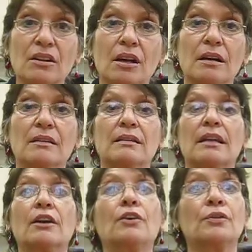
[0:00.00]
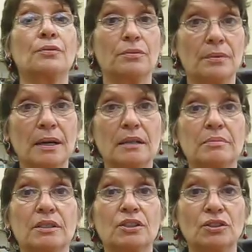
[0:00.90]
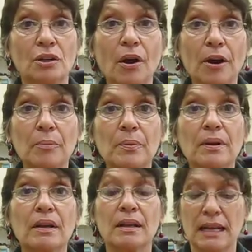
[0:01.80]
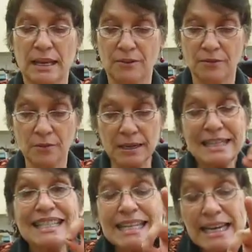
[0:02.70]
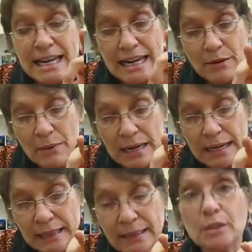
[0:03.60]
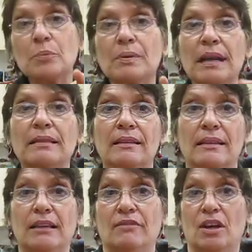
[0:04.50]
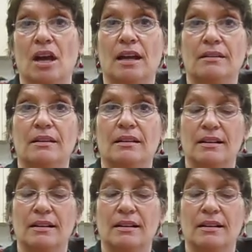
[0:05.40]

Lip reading: are incredibly sharp for a teeny weeny little brain that they've got.